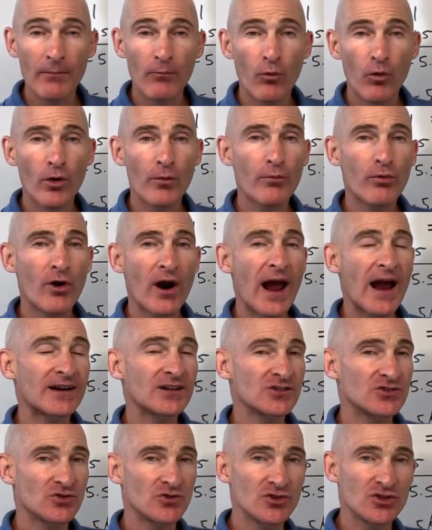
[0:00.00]
more
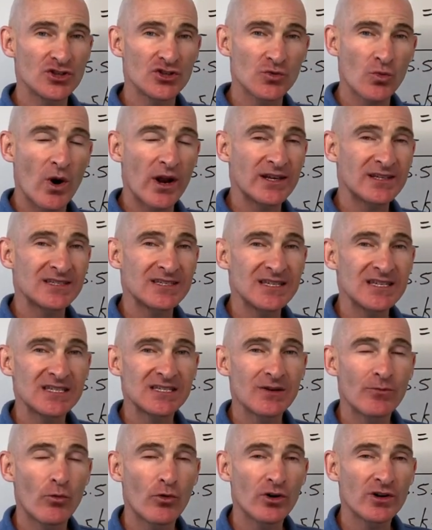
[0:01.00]
practice or you just want to see
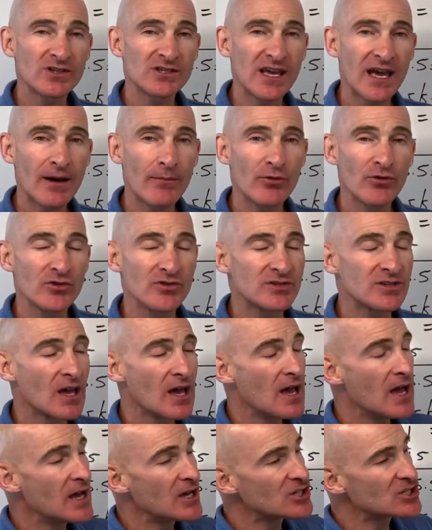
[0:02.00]
some more examples,
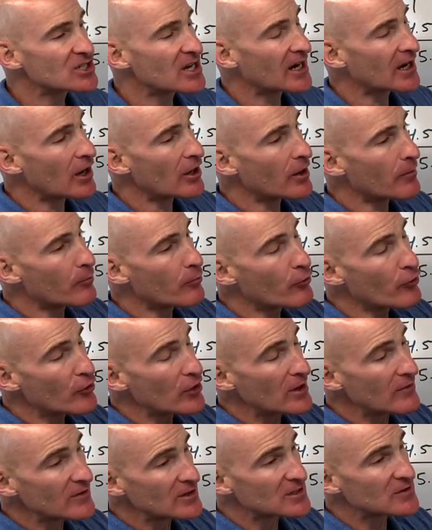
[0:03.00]
check out a
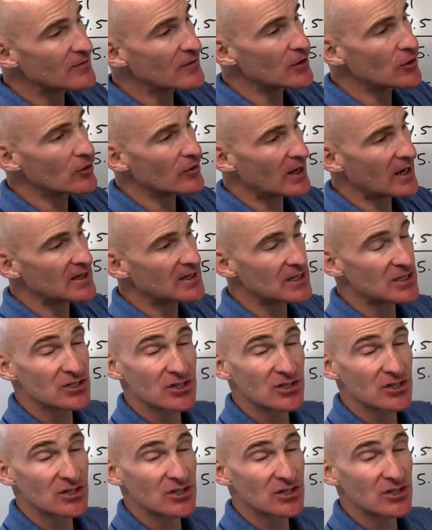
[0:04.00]
previous video that I did